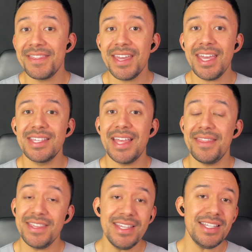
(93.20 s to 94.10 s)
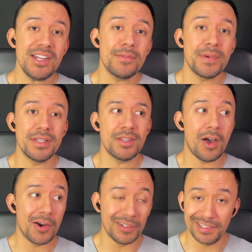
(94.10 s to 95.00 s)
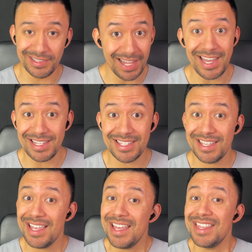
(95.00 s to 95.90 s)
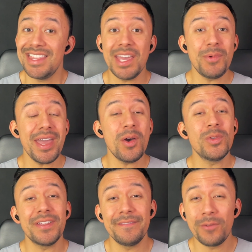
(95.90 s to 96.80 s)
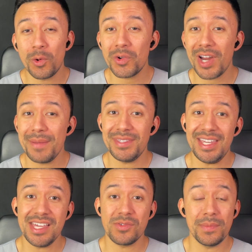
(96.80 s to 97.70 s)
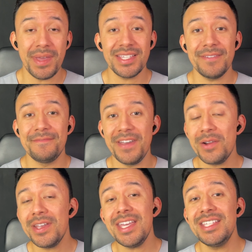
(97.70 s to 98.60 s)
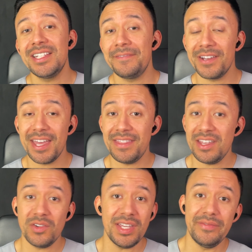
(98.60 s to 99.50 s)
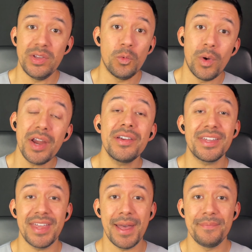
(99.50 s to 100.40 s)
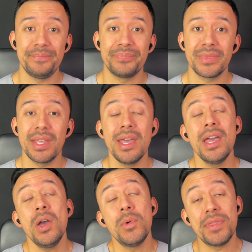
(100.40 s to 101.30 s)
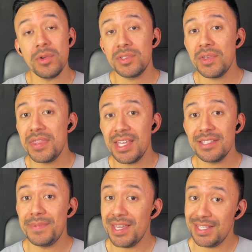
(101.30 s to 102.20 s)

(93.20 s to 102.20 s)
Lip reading: thing is that these earbuds are light. They weigh only 4 grams each, which makes it very easy to forget that you're even wearing them. With those two things being